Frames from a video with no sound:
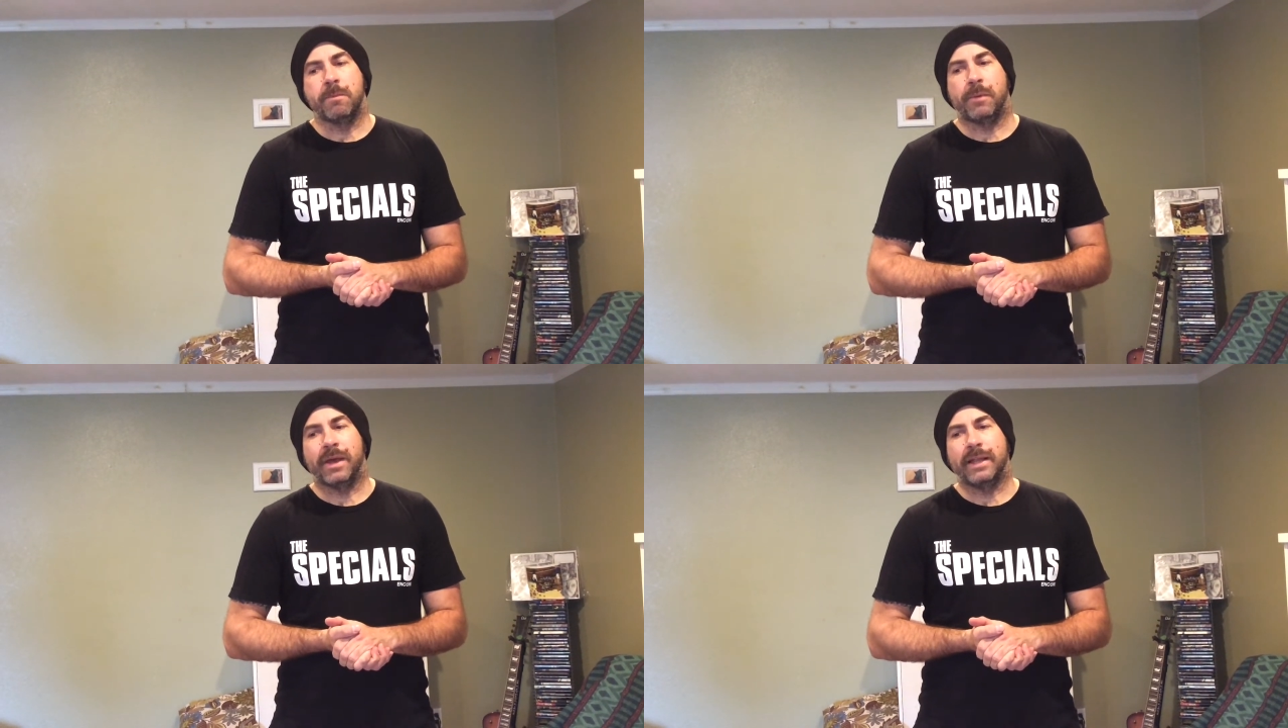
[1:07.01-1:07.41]

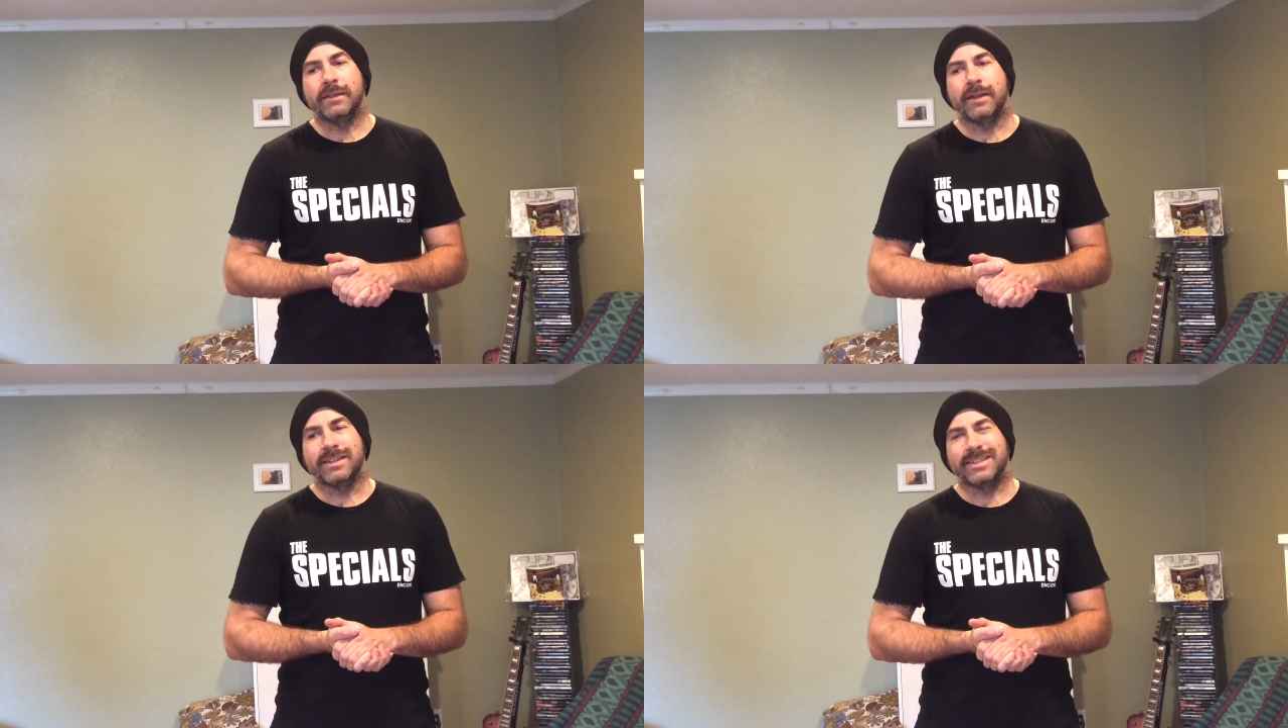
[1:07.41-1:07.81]

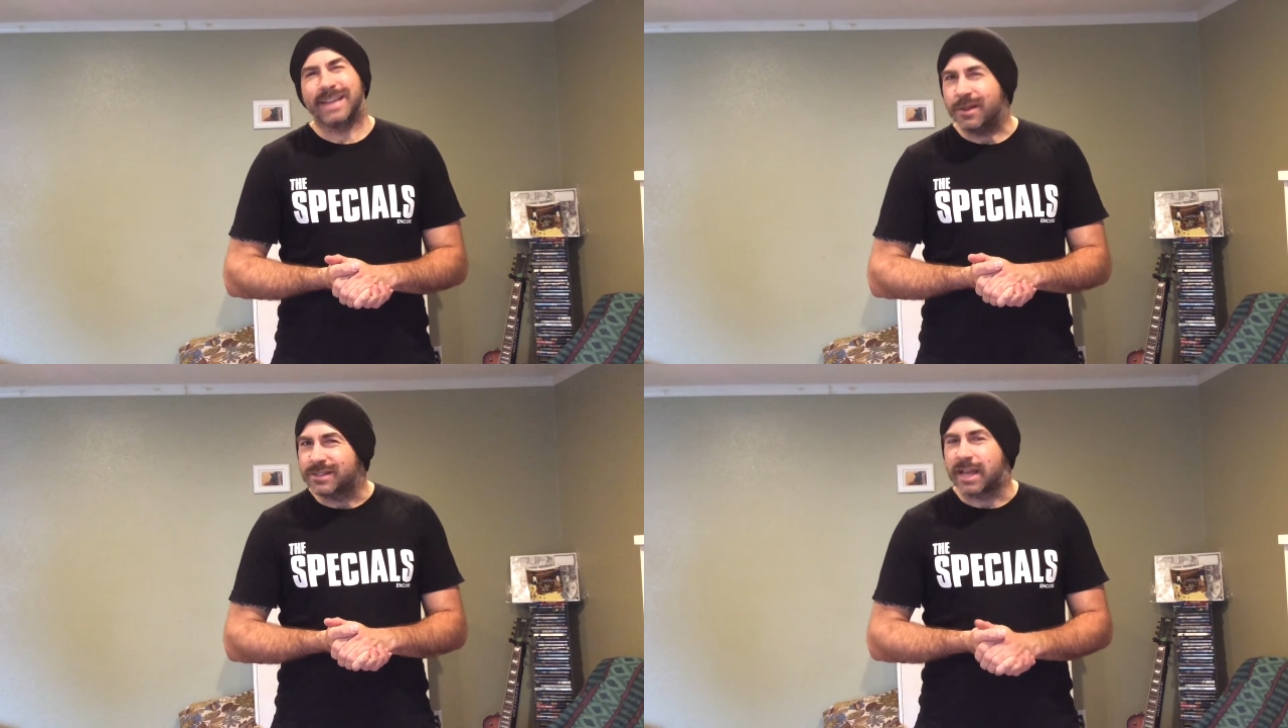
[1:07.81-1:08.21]
but it
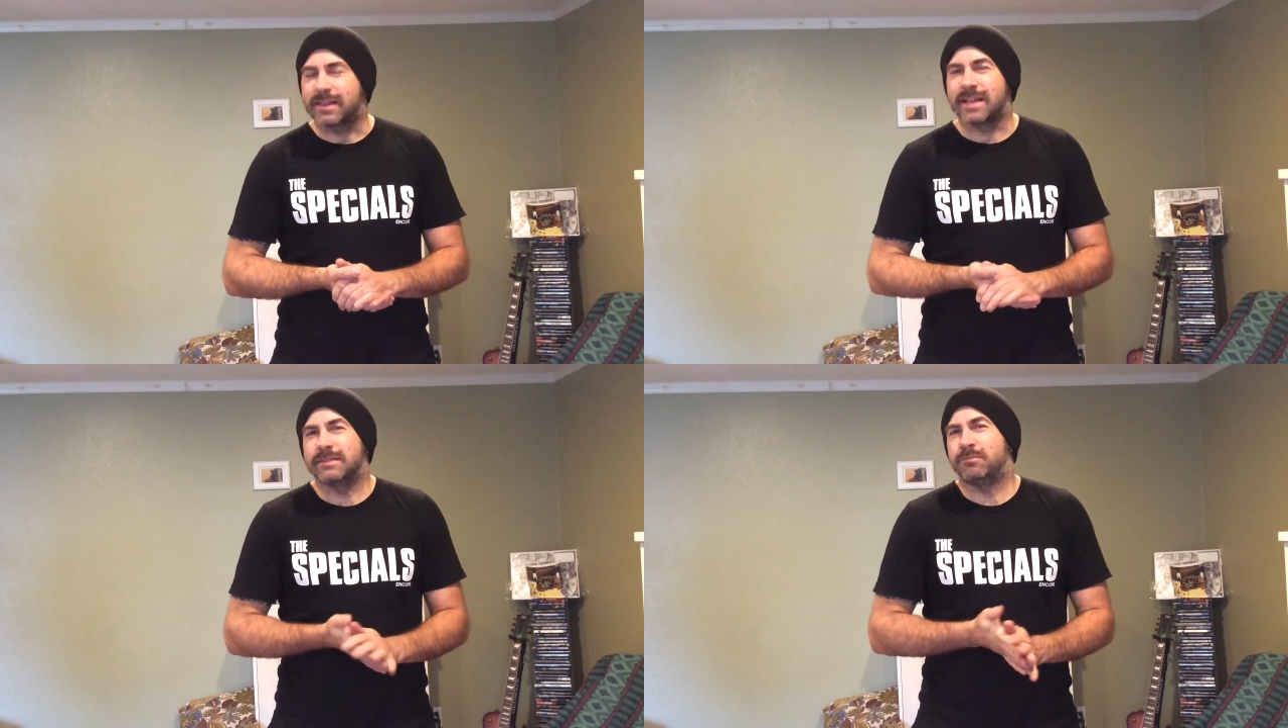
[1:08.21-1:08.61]
sounds
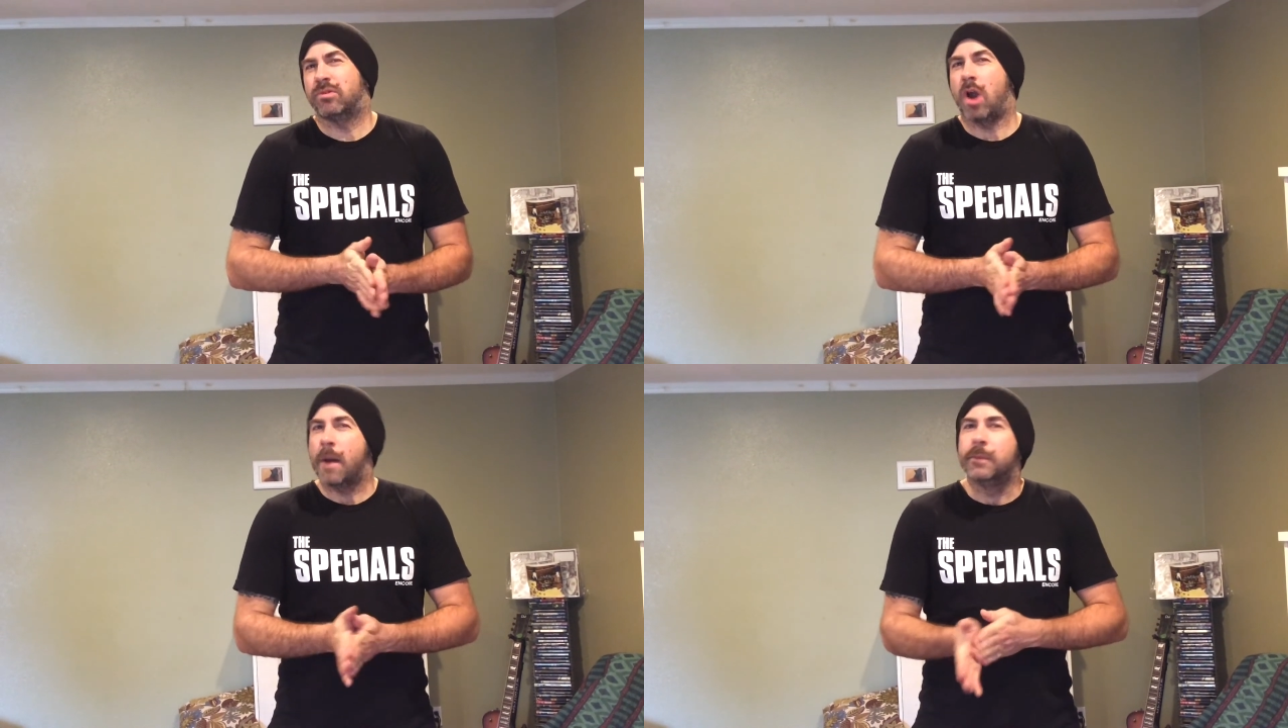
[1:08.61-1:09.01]
like that's
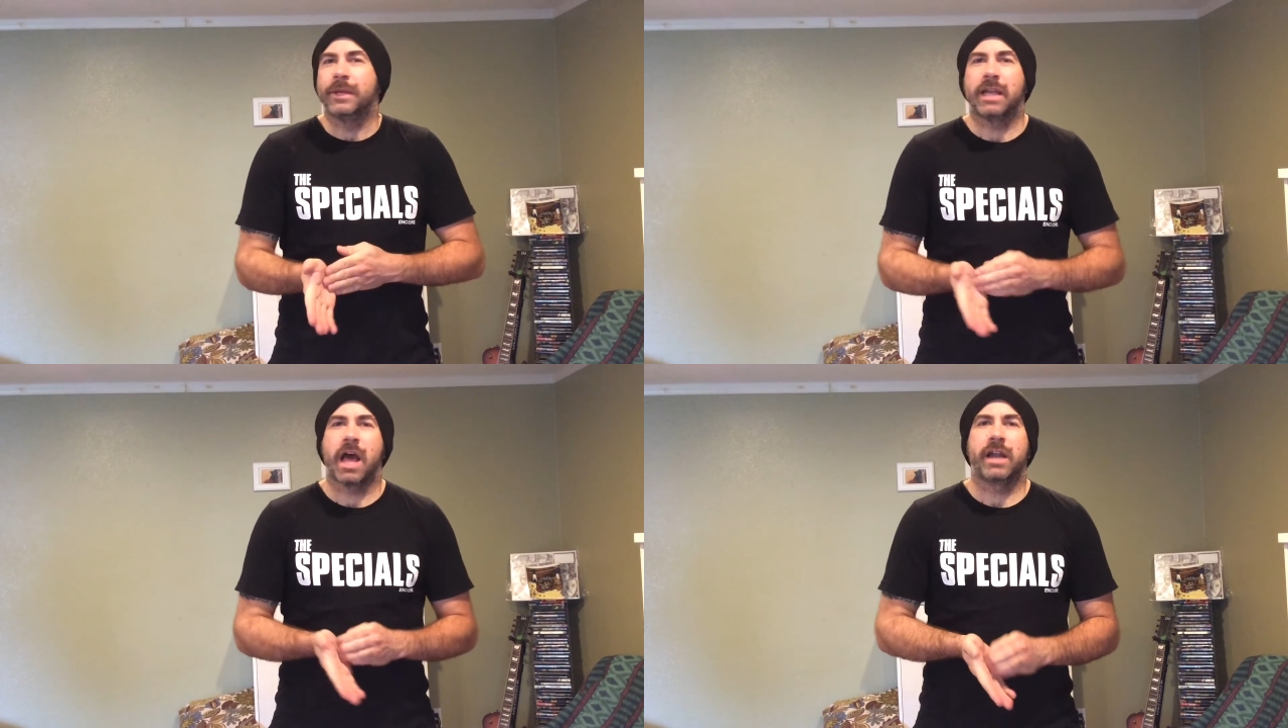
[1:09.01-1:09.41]

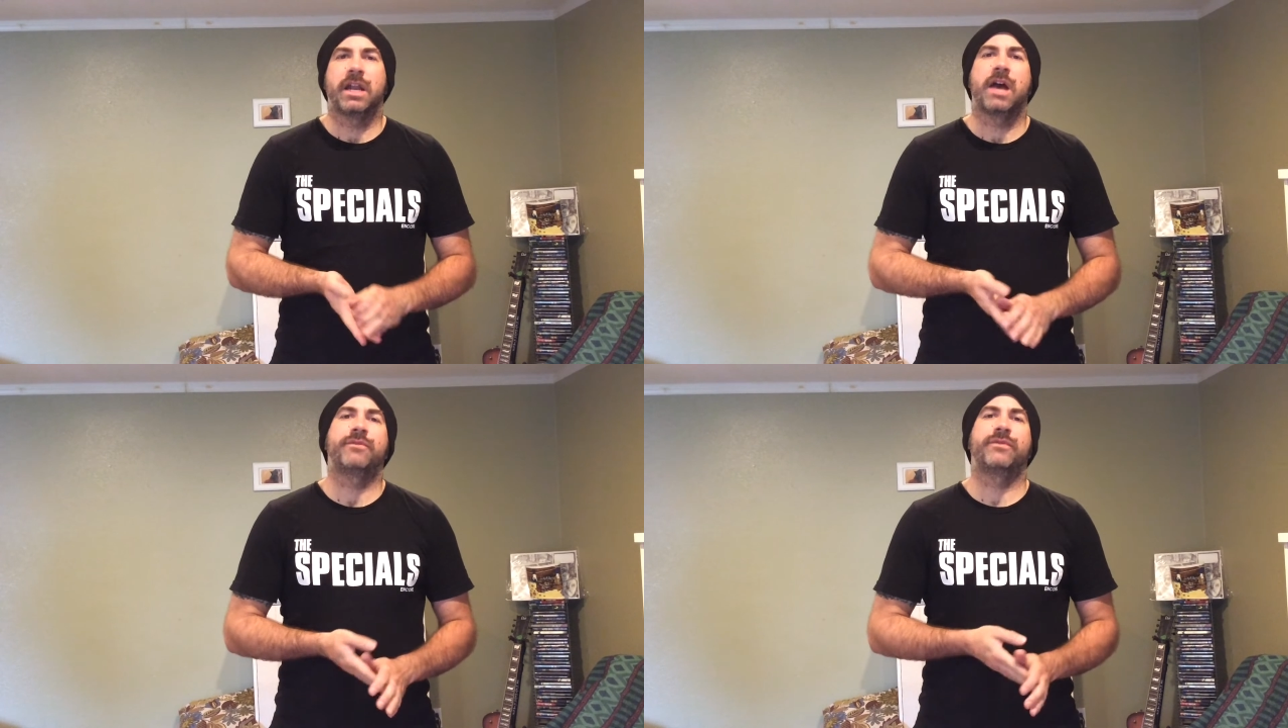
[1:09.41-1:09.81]
probably not
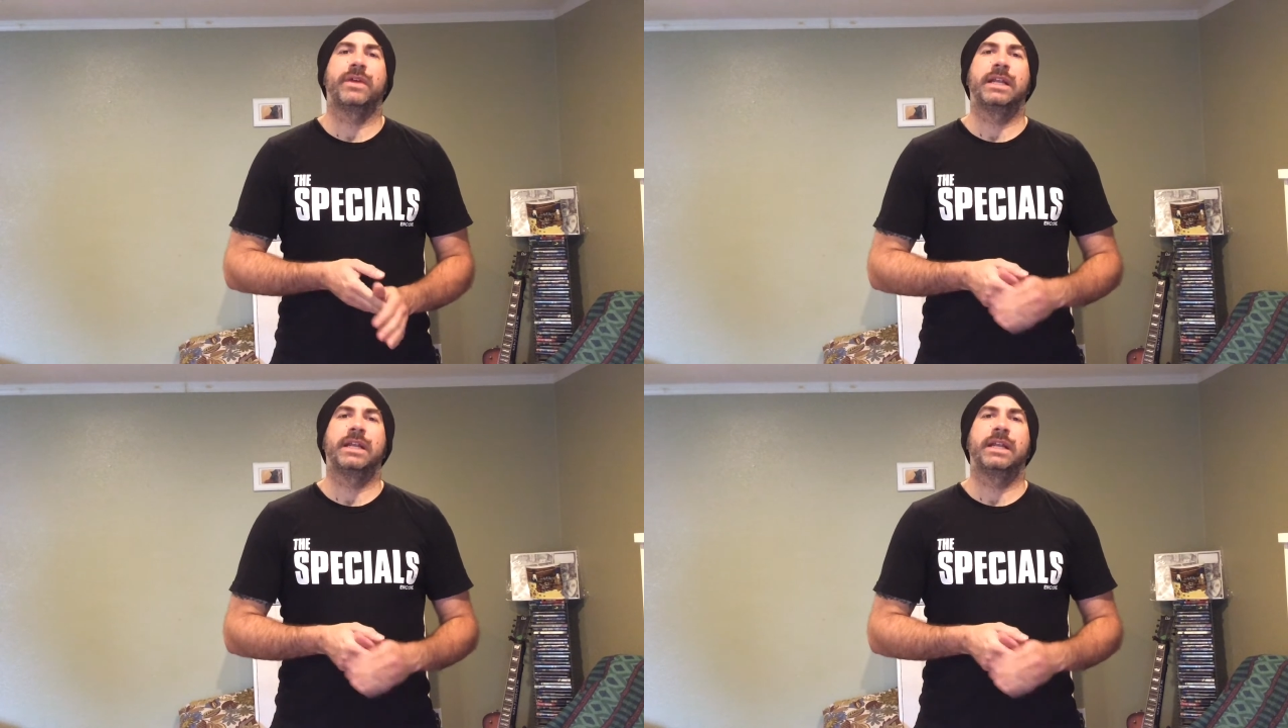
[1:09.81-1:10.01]
enough.